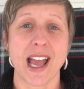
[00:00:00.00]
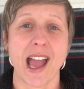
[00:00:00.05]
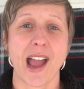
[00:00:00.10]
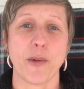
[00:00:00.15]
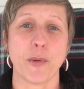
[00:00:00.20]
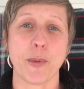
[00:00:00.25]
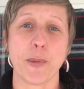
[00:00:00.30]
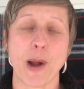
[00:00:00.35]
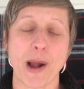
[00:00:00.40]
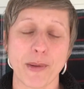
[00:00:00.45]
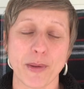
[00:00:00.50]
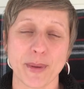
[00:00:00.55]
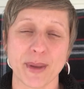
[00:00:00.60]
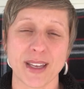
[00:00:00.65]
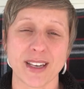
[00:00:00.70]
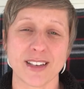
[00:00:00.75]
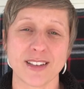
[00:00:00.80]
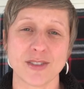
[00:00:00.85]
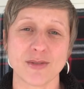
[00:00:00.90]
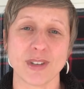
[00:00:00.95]
And we're probably
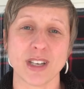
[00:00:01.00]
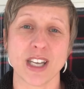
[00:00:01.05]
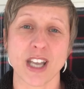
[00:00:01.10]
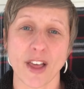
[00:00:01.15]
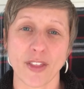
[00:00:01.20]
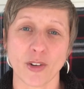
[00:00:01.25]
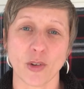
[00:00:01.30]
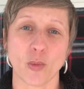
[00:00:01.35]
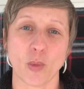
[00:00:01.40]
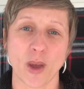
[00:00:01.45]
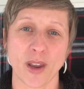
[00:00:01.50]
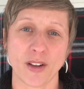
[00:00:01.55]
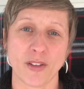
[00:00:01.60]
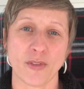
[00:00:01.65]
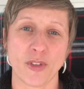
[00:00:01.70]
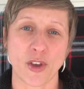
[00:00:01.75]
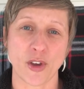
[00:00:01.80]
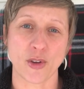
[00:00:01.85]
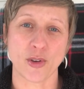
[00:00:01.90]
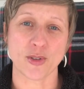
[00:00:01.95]
going to do another one
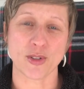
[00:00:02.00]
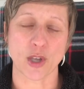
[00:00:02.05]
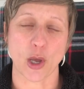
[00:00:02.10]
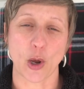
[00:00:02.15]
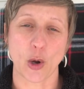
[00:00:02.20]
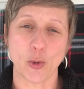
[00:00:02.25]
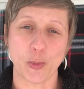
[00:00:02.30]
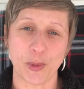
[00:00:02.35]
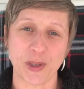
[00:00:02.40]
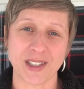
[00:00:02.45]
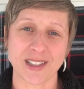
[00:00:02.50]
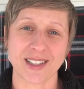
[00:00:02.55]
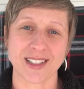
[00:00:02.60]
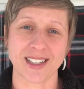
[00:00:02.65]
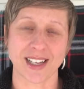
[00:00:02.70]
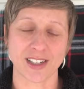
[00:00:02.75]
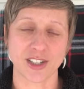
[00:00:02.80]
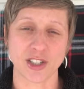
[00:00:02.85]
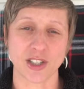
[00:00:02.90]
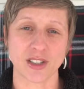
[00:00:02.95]
of those open
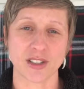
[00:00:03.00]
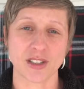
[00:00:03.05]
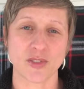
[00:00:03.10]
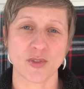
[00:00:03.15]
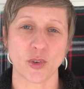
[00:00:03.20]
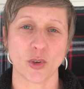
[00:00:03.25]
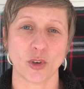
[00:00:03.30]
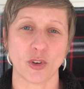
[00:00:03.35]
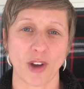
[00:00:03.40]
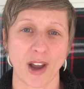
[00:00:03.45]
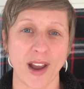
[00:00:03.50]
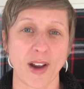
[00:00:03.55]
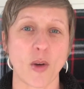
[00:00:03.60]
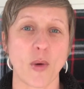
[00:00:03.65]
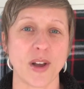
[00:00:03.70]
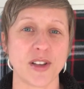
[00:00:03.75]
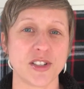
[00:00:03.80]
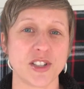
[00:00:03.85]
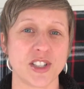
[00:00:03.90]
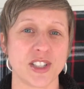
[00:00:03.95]
sessions for grant
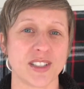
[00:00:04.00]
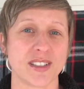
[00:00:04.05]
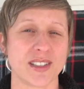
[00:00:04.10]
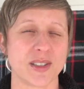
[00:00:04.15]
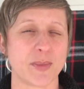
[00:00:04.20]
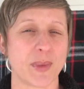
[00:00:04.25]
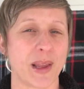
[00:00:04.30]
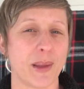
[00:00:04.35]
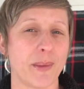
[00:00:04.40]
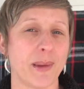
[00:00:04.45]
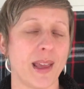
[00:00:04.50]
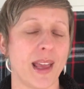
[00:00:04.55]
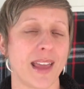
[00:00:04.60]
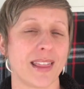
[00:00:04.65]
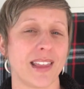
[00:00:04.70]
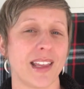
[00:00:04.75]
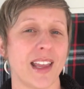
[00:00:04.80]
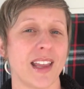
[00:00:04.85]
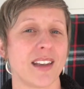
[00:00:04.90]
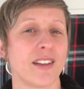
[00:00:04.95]
questions maybe
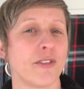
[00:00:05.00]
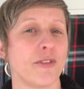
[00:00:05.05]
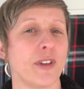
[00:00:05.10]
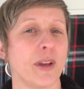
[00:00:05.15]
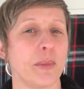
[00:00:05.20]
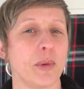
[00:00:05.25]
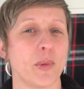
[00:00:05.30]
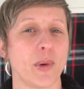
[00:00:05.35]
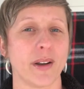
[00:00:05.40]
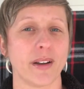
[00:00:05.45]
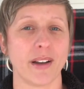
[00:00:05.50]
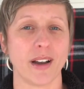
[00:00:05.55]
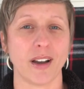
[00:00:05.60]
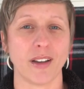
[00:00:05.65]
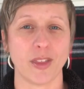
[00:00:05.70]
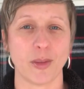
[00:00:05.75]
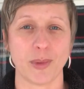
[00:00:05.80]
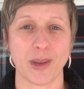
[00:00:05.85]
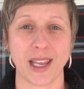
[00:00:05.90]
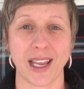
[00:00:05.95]
at the end of February
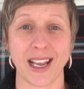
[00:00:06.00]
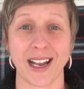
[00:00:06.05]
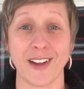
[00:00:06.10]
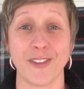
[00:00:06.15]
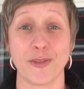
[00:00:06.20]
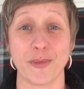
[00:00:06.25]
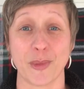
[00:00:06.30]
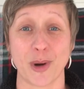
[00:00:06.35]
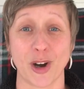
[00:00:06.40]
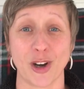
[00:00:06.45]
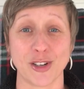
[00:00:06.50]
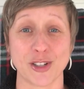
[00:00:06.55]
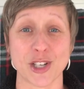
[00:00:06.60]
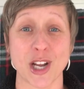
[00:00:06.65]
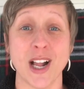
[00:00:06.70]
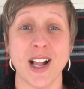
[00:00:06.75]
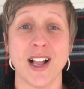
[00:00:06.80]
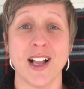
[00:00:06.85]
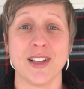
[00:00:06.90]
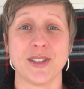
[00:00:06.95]
or the beginning of
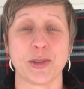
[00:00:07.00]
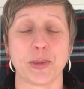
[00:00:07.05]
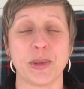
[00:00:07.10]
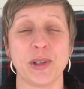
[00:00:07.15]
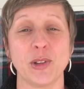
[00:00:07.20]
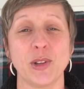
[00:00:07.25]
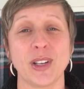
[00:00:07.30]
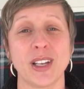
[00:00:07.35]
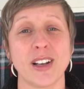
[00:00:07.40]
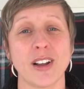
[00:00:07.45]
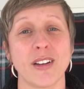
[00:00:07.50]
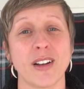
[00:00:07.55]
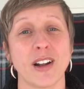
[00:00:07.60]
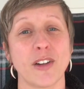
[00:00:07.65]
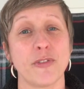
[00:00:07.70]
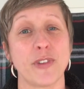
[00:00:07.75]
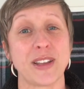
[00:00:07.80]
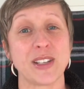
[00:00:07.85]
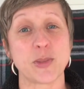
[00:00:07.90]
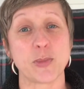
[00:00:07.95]
March. So be looking on
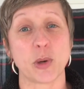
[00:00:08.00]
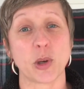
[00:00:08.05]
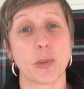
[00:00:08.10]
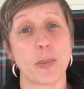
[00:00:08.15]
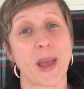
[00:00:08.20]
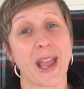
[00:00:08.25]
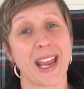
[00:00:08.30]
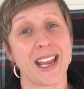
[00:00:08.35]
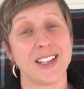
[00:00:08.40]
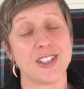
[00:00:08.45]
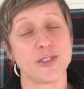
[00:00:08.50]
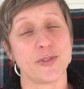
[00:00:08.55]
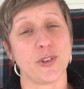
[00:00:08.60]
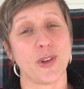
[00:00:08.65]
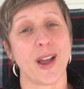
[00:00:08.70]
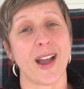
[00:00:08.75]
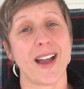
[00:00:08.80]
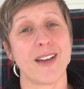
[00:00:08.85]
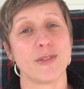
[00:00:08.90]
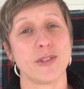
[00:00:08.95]
our Facebook page. If
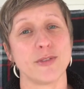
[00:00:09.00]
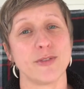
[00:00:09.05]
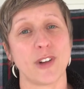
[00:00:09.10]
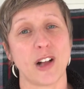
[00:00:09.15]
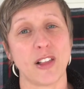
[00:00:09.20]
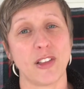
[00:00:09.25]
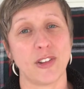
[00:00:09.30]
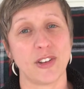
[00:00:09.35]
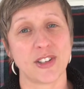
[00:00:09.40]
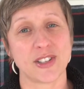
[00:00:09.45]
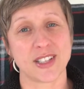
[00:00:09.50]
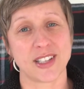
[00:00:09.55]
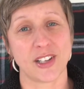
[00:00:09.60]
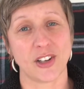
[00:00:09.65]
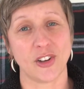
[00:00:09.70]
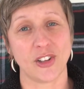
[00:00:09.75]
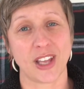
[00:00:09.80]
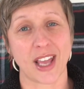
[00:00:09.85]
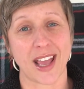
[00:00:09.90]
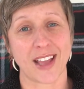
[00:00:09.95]
you haven't followed us
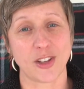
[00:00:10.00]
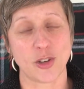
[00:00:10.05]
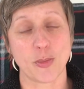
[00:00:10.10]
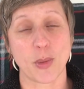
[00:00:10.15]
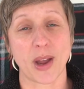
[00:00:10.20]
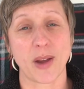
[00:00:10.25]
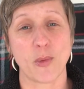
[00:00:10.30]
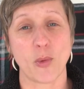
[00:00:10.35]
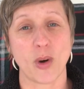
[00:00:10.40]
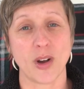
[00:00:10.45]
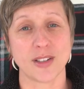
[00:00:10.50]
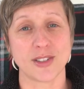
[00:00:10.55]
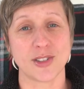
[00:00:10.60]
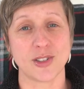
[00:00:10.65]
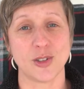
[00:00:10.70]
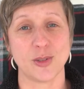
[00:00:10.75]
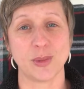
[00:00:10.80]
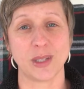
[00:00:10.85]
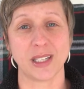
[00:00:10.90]
there yet, you might want to,